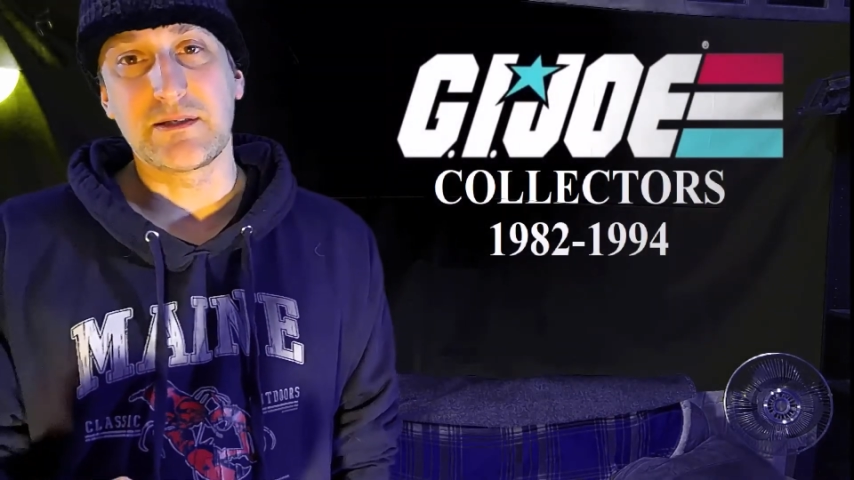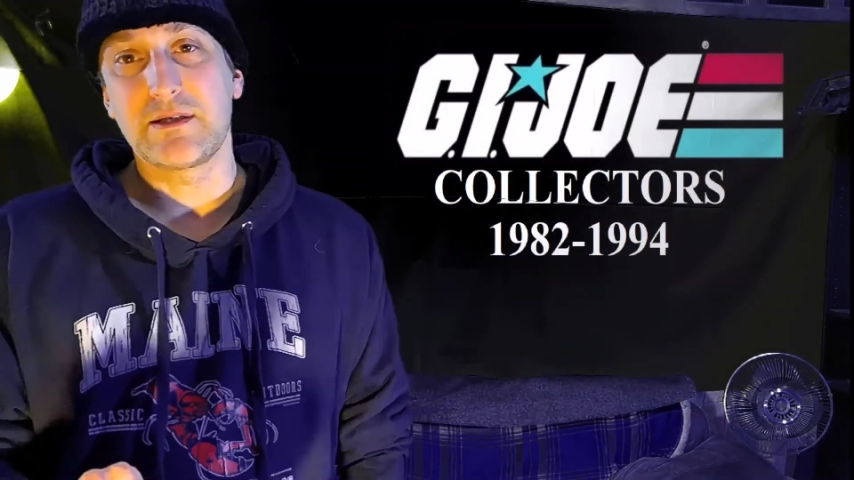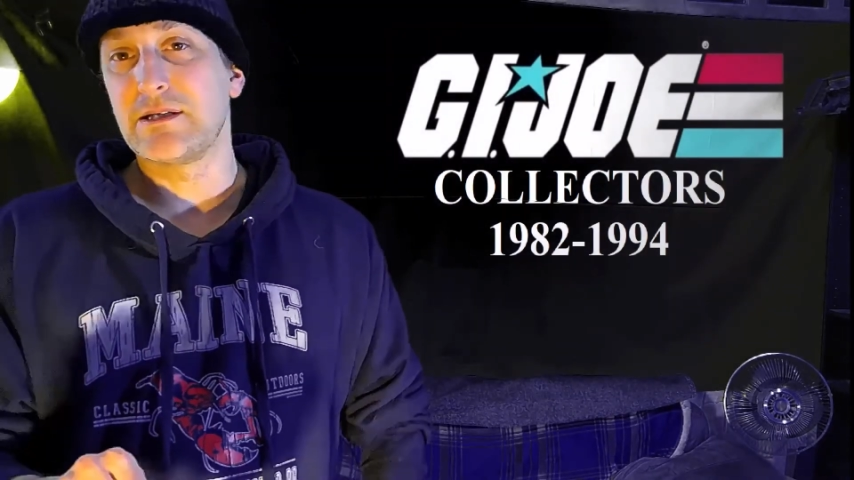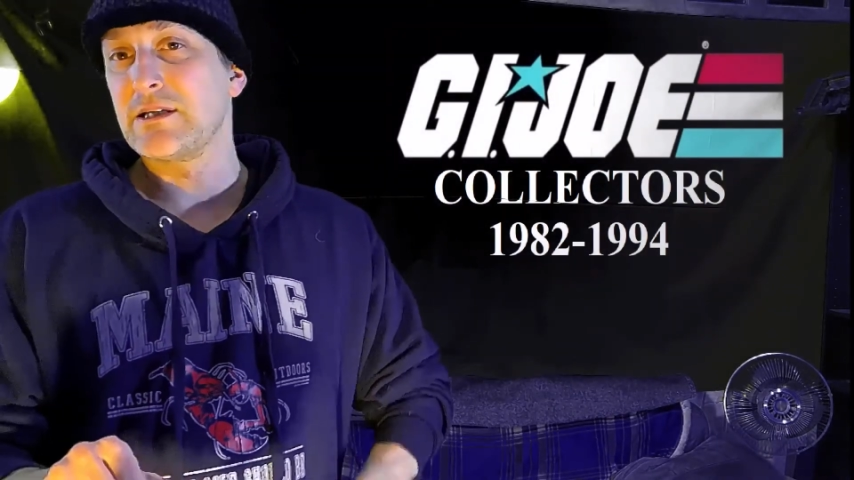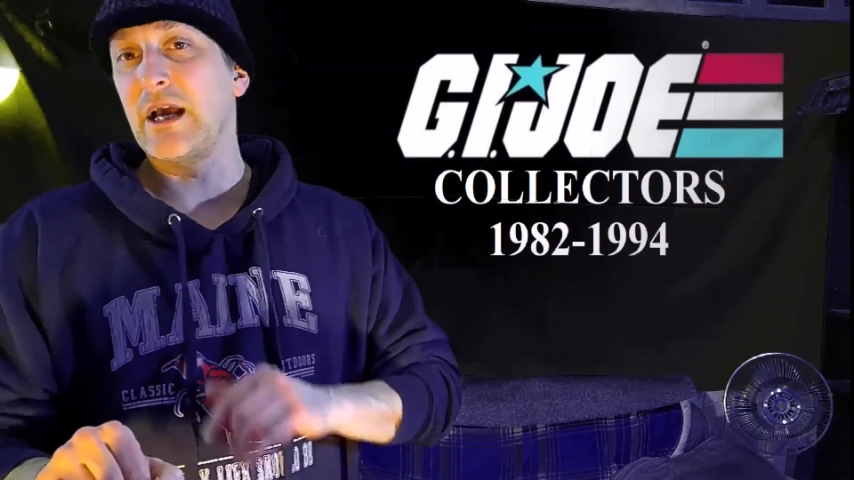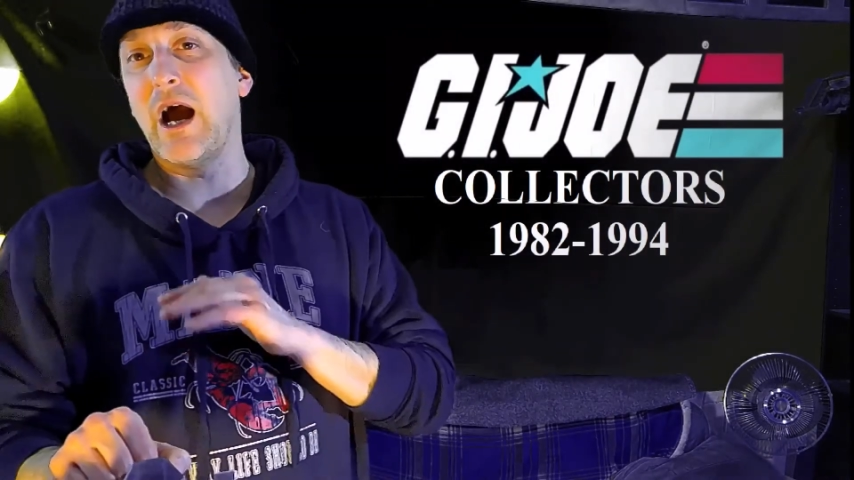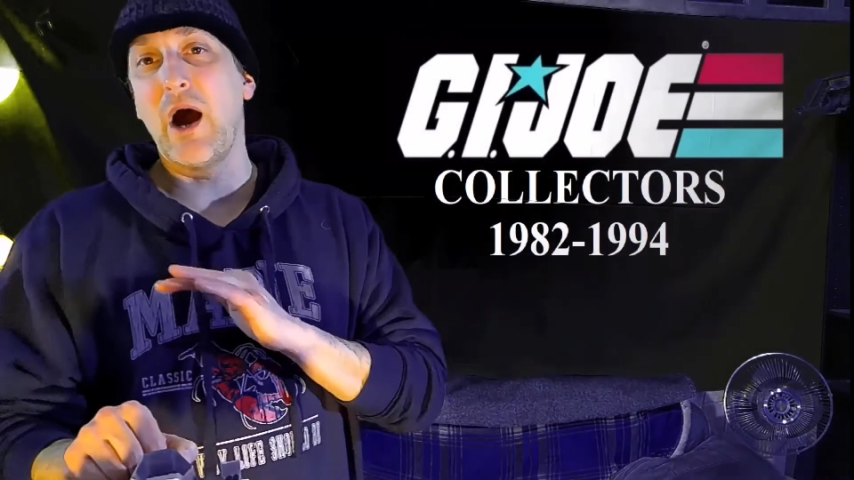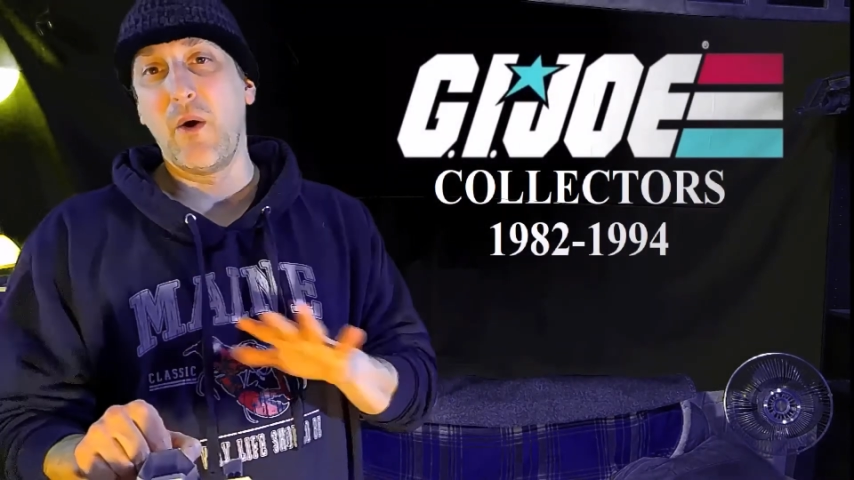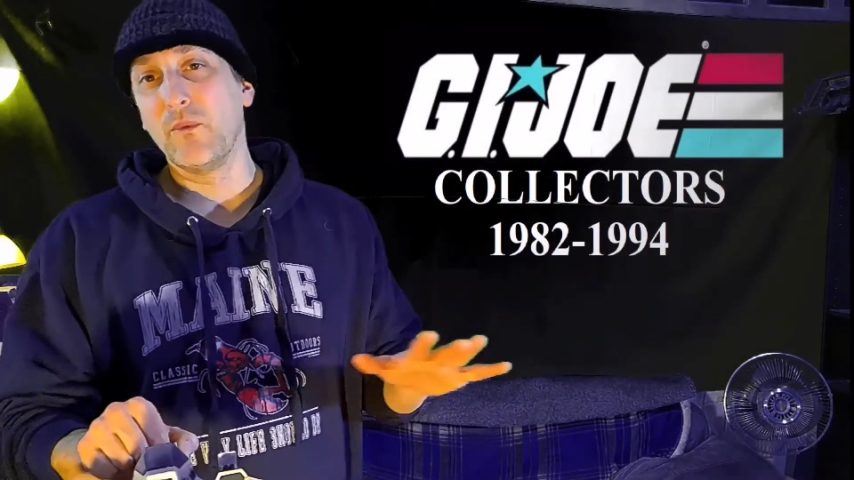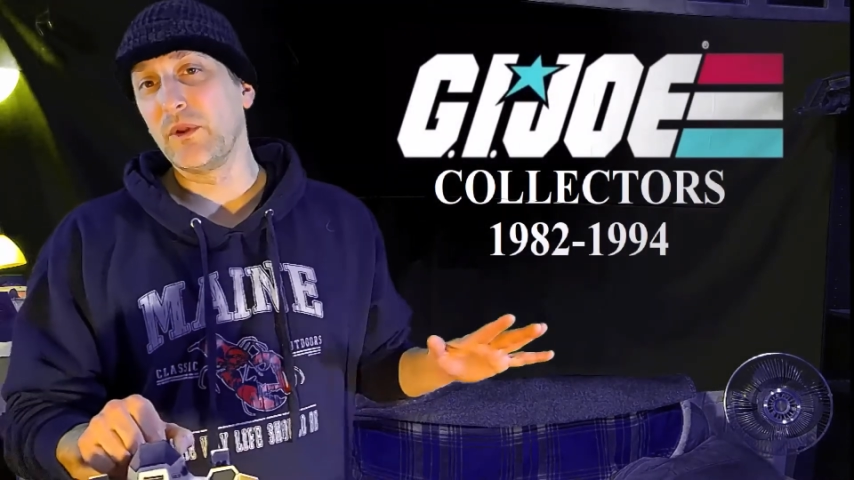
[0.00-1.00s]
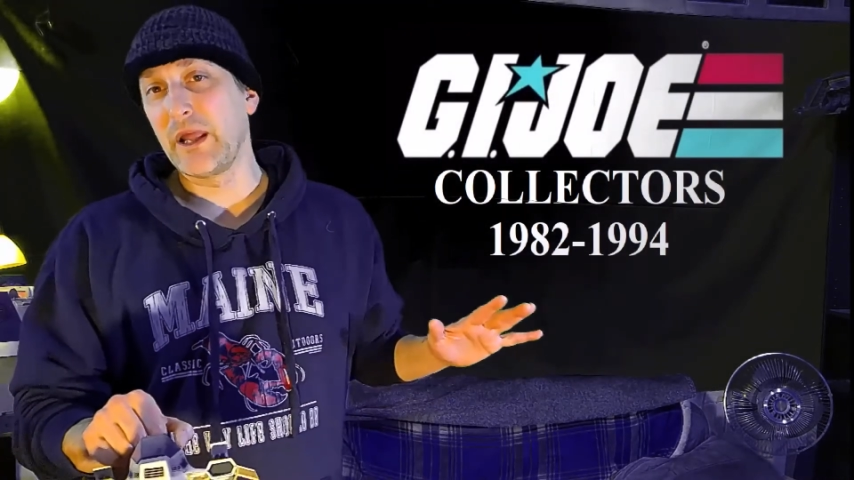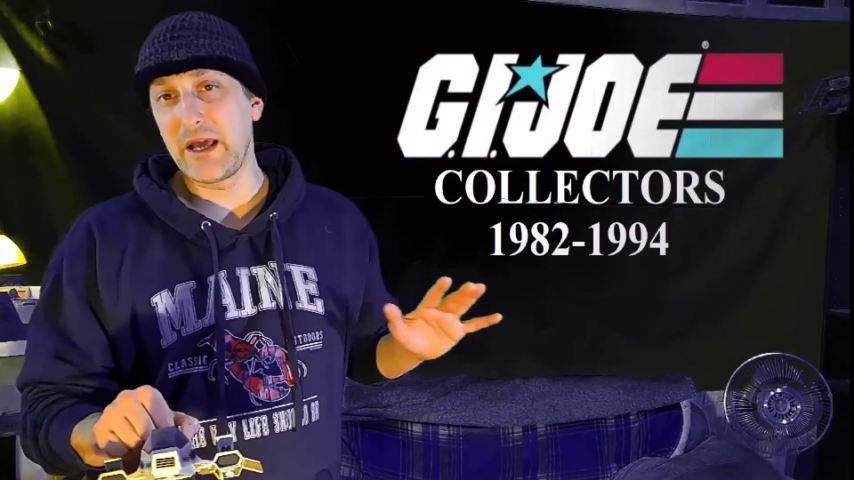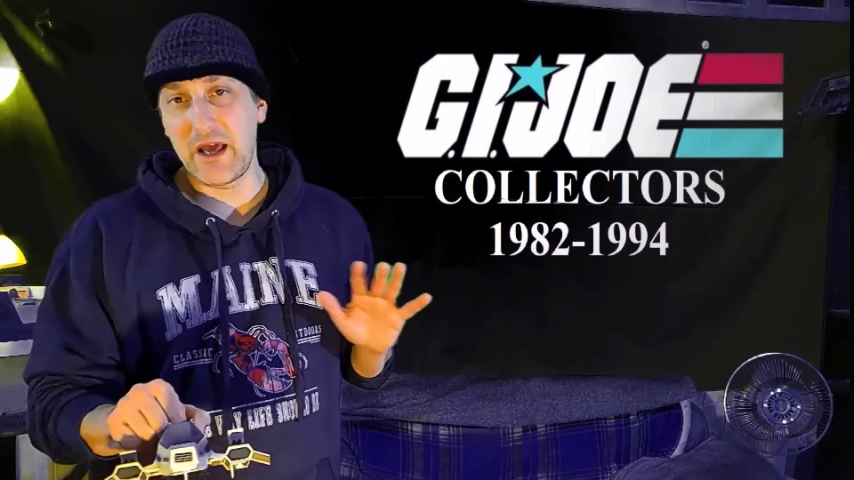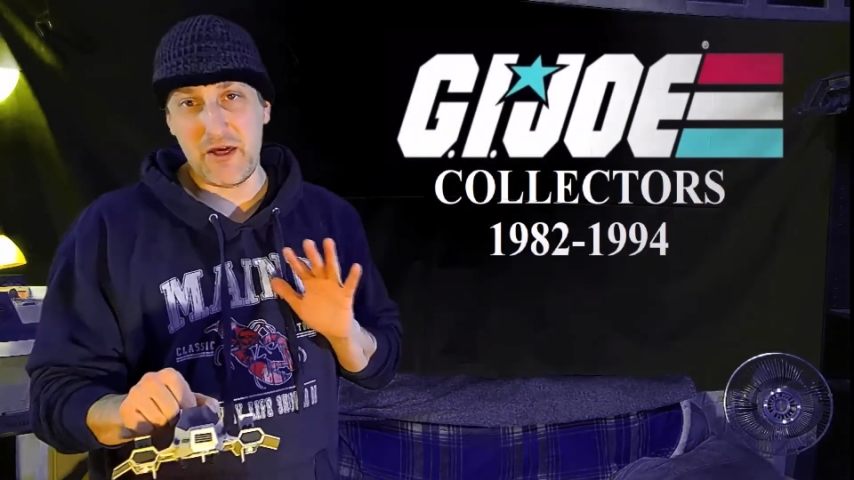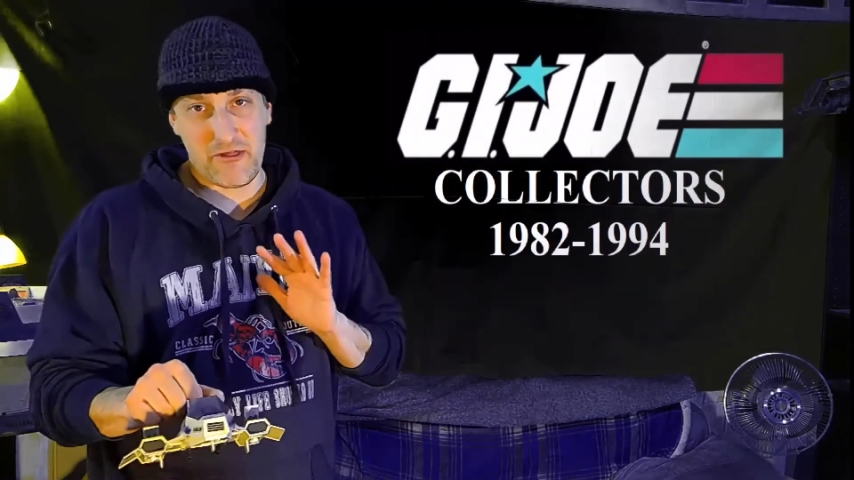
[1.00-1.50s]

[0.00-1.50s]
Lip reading: That's the only